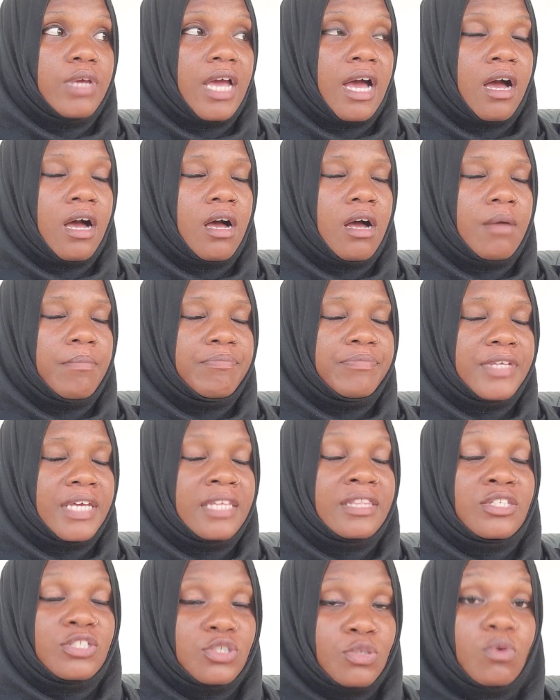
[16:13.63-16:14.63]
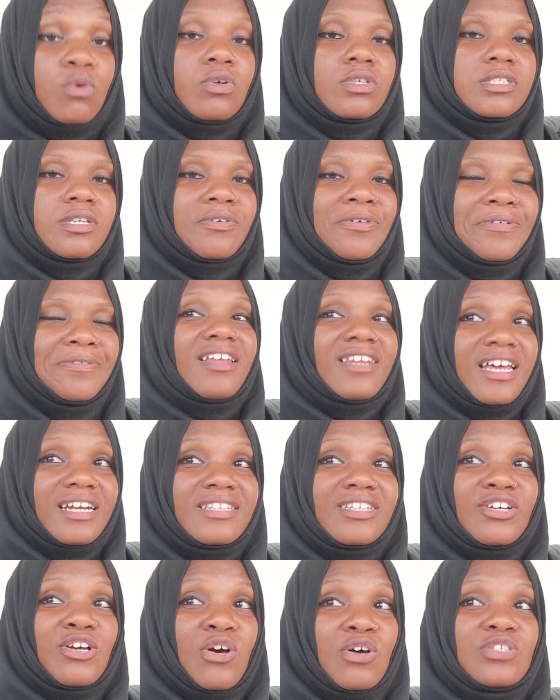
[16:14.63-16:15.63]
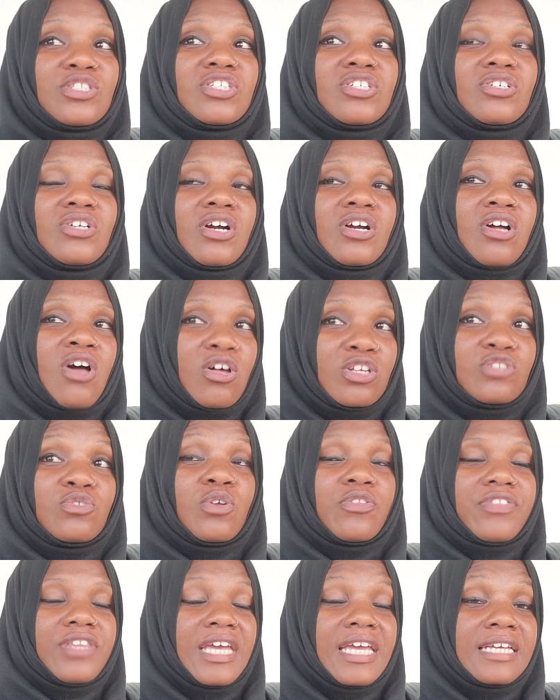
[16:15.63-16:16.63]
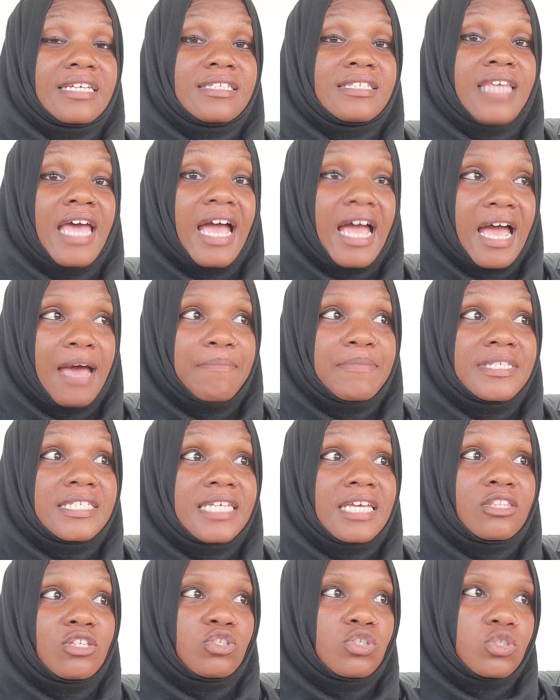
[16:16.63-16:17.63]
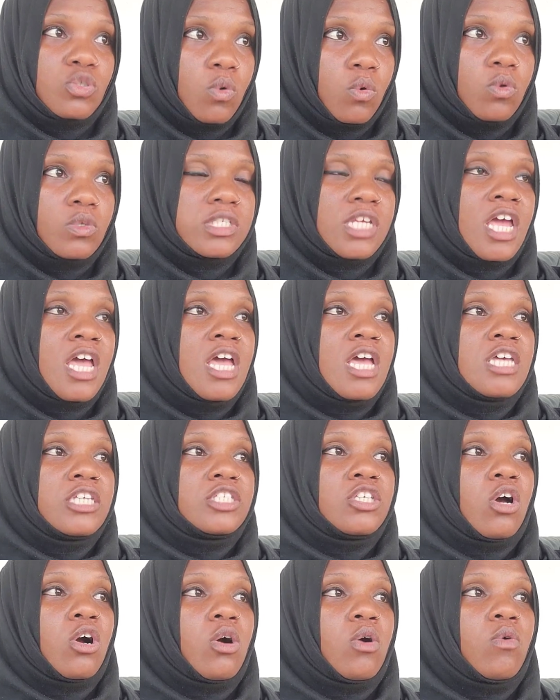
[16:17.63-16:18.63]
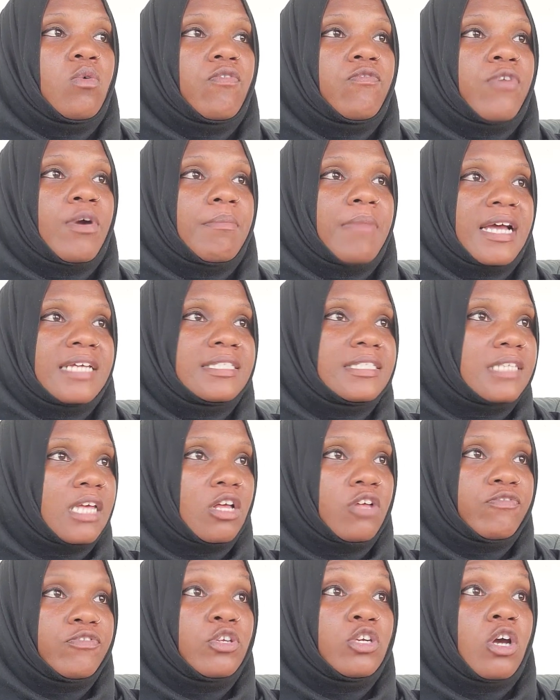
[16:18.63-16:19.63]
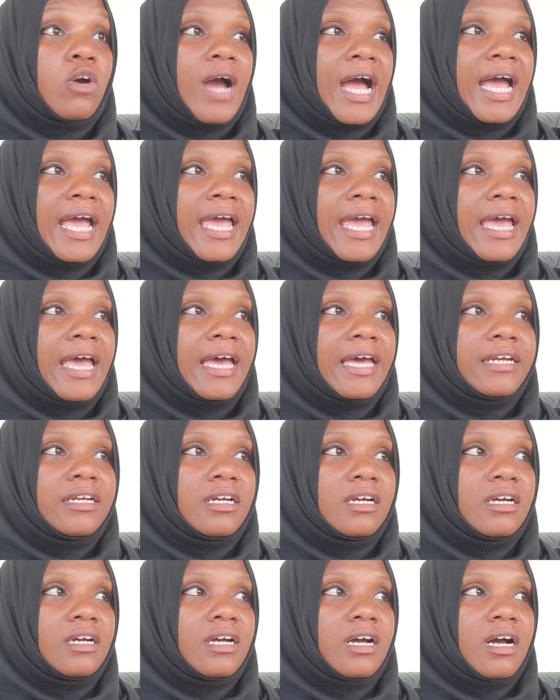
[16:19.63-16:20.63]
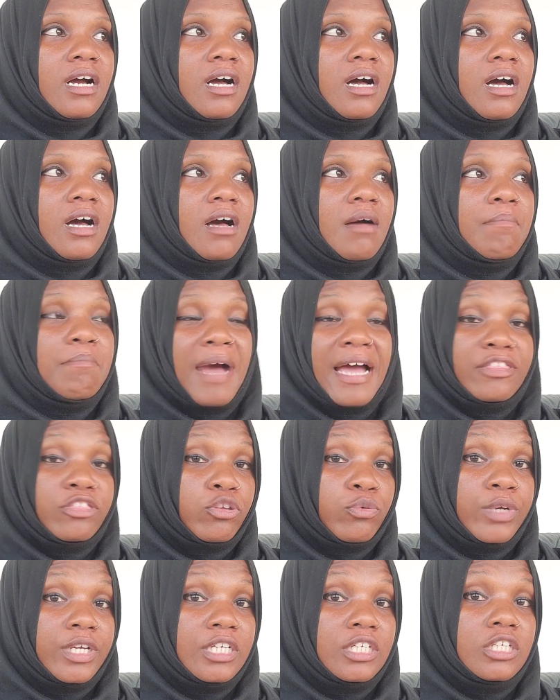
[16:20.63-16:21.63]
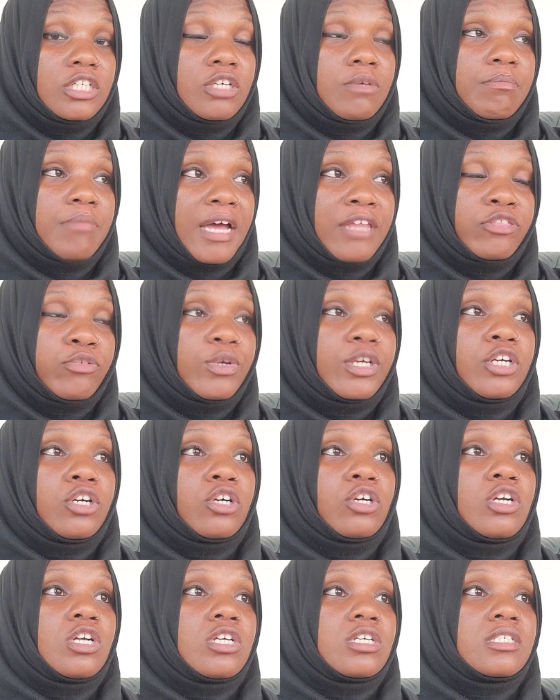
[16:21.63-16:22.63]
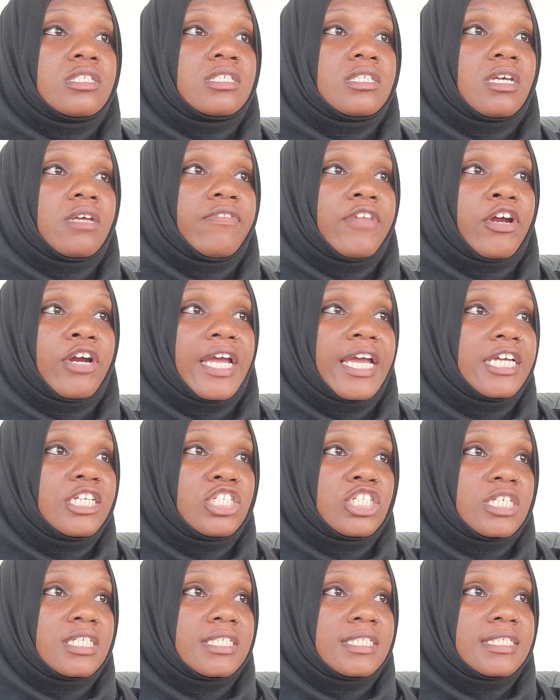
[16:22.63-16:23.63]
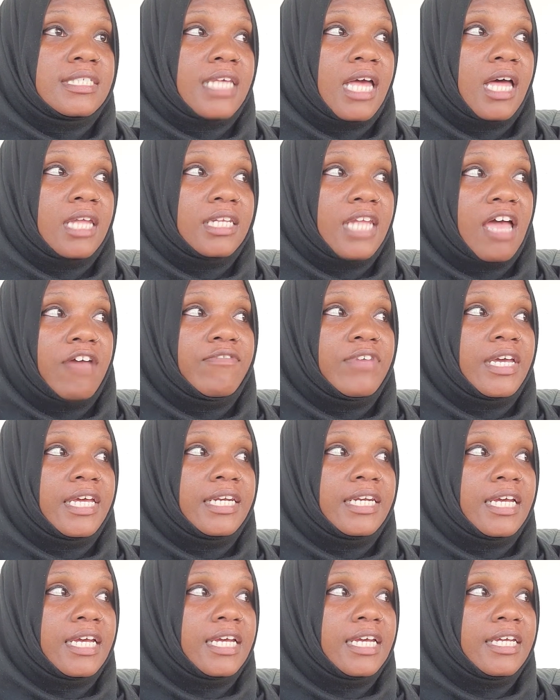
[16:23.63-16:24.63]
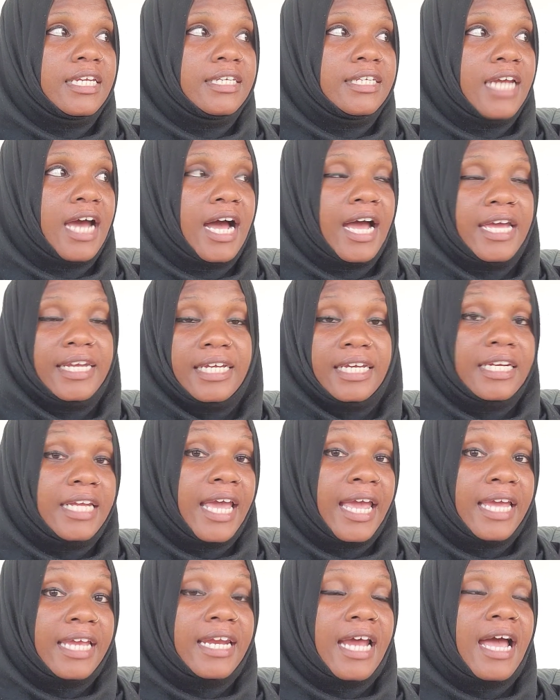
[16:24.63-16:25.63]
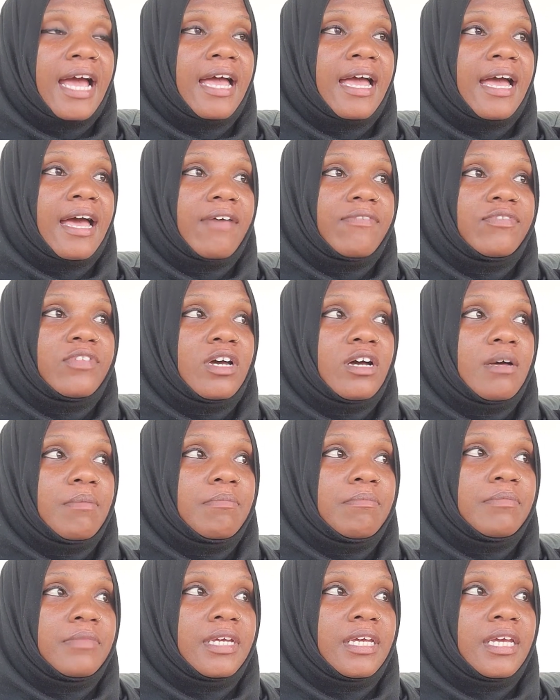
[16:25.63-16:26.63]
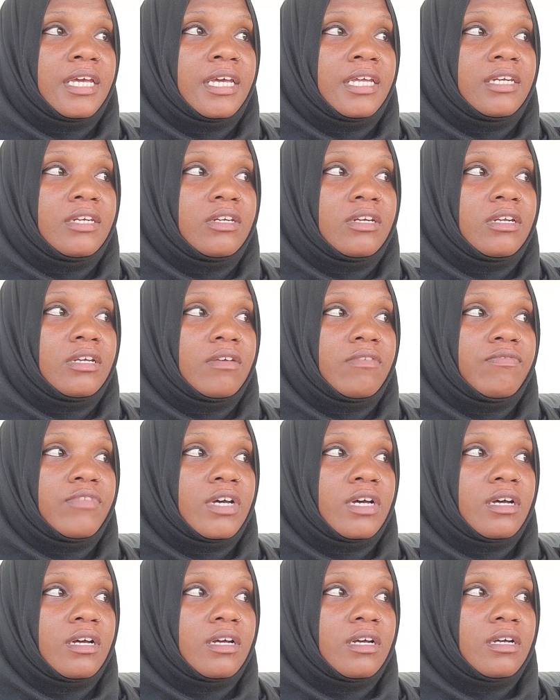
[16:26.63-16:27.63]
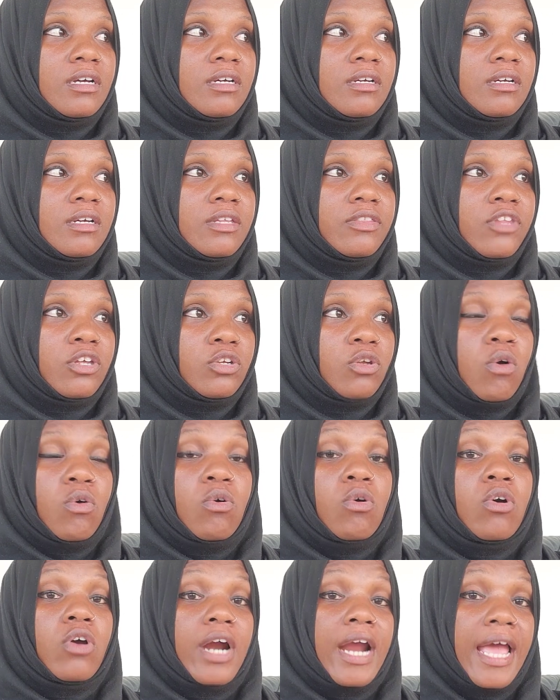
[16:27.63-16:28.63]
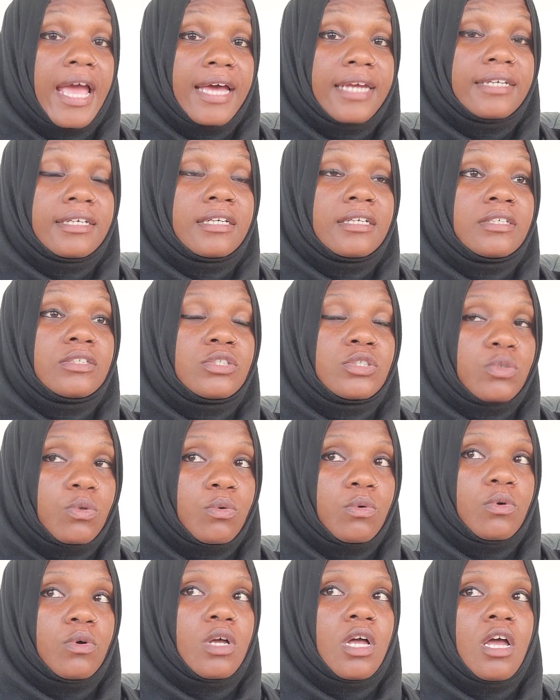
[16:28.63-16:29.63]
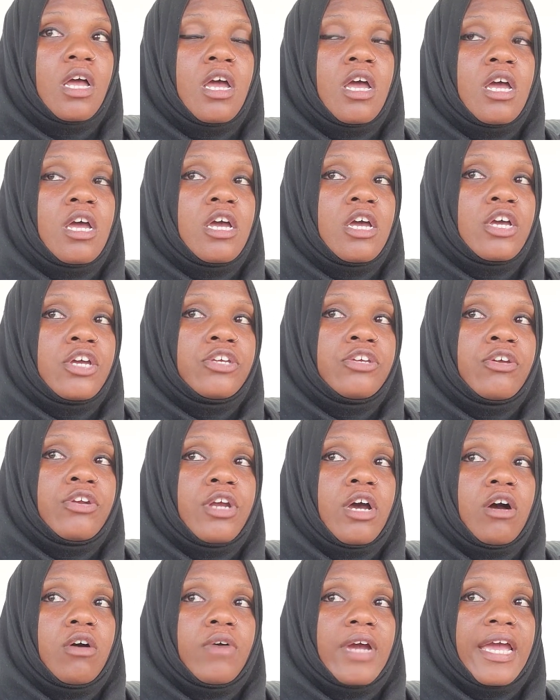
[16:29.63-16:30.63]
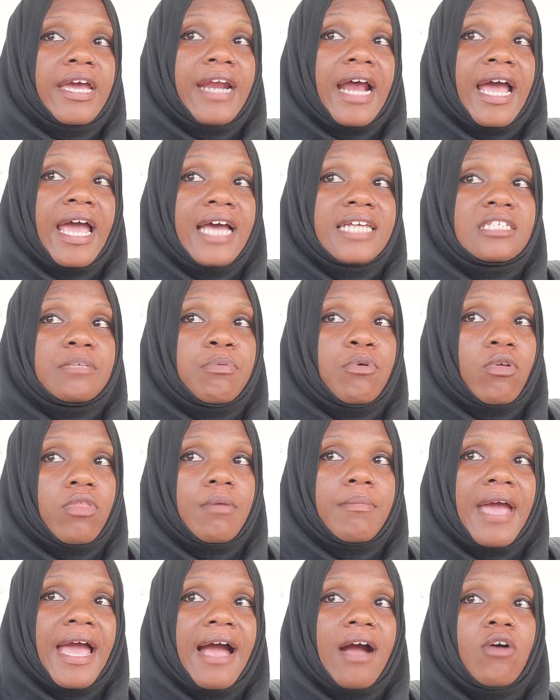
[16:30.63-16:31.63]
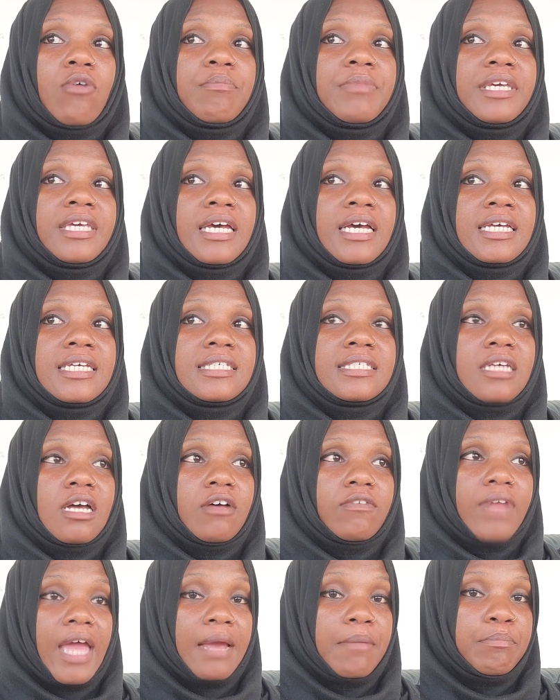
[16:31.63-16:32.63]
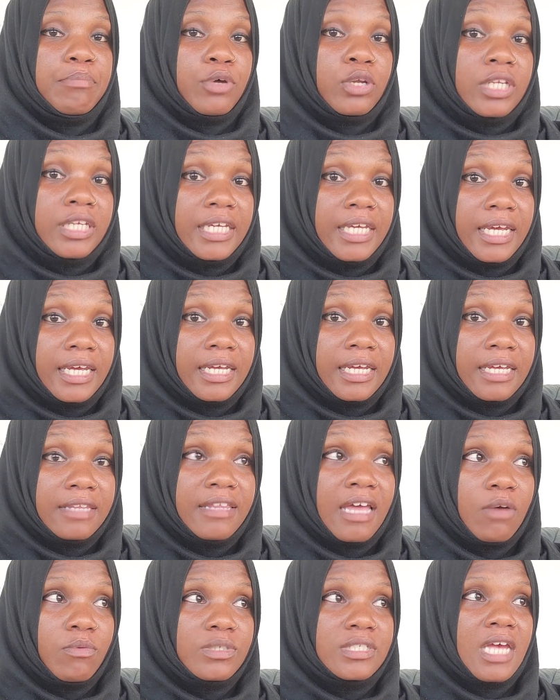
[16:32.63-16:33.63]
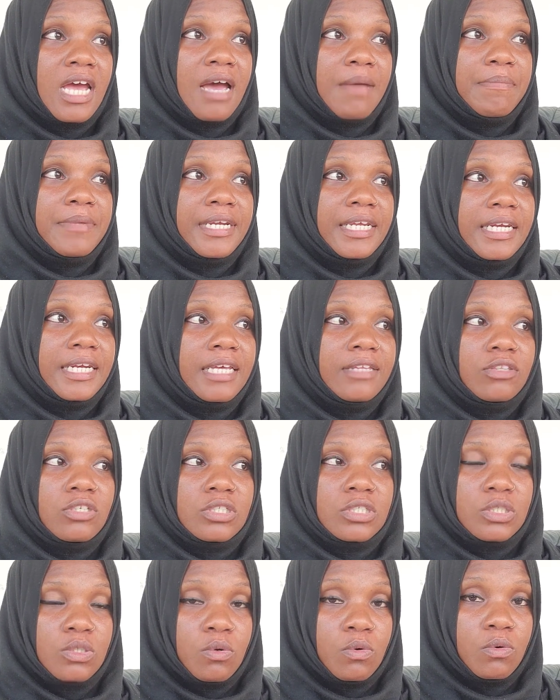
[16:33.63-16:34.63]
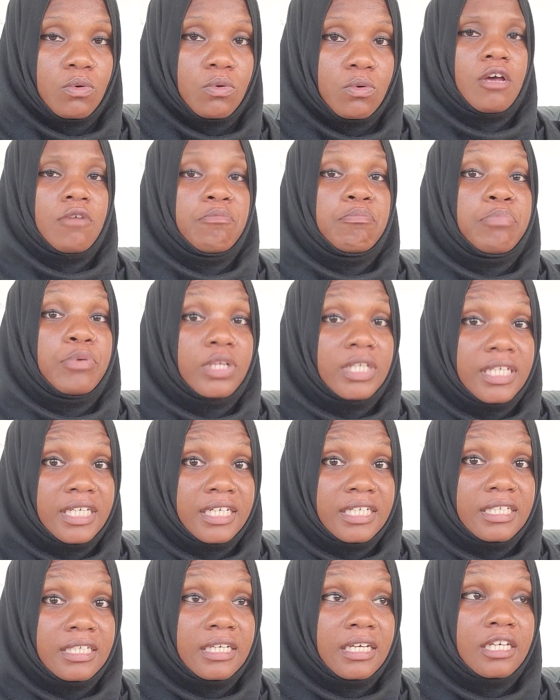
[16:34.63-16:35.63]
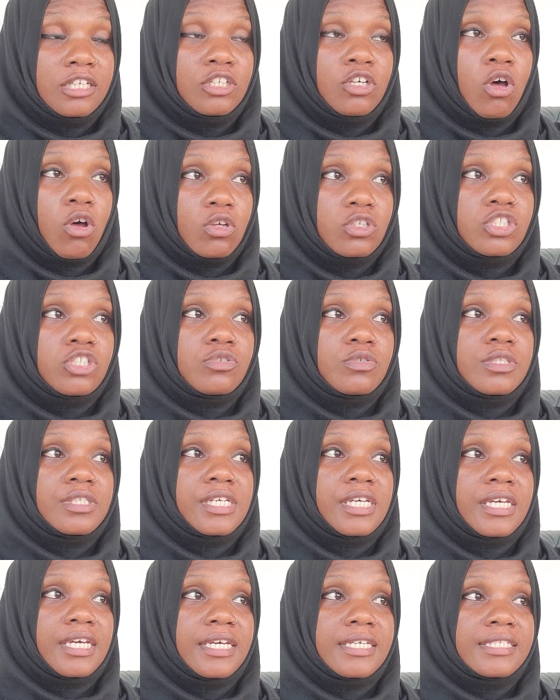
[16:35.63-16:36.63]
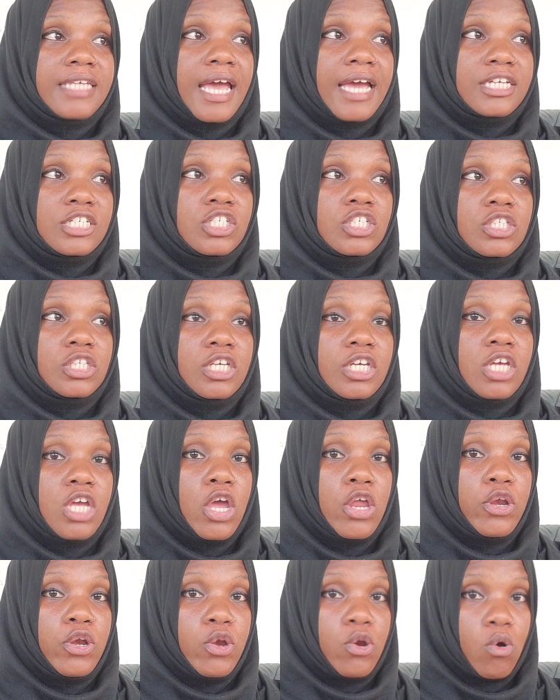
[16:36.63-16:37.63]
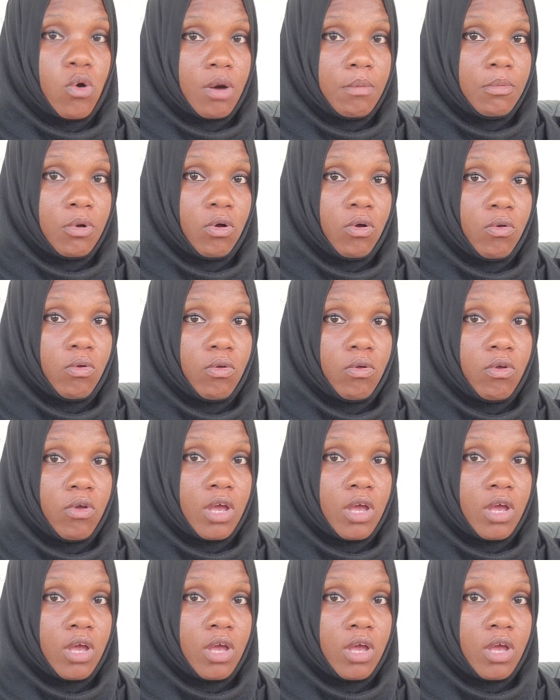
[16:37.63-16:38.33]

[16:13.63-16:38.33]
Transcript: um, in the schools. A lot of the culture, uh, cultural things that happens in the schools. So for myself, you know, I had uh, my three my three girls, their ages 11, 9, and 8, I had them in the the local Quran school, you know, and I had to pull them out because of like bullying that was happening in the school. Bullying culturally is actually normal.